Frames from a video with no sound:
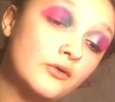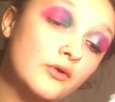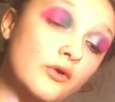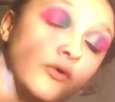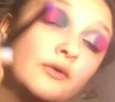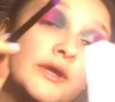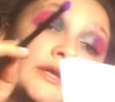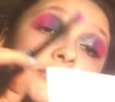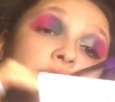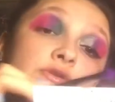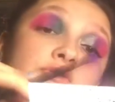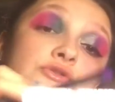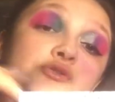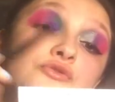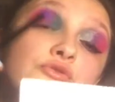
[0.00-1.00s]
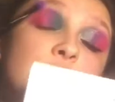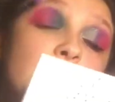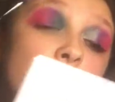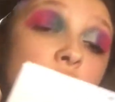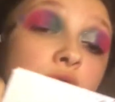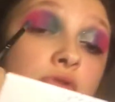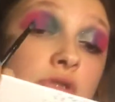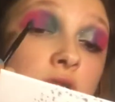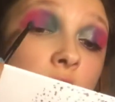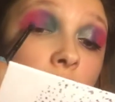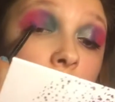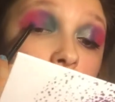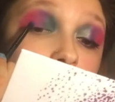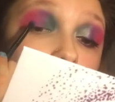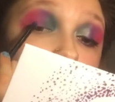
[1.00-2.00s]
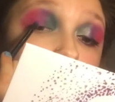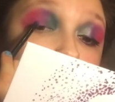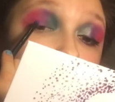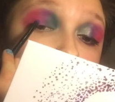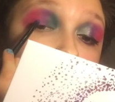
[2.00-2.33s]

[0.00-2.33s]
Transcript: going to post on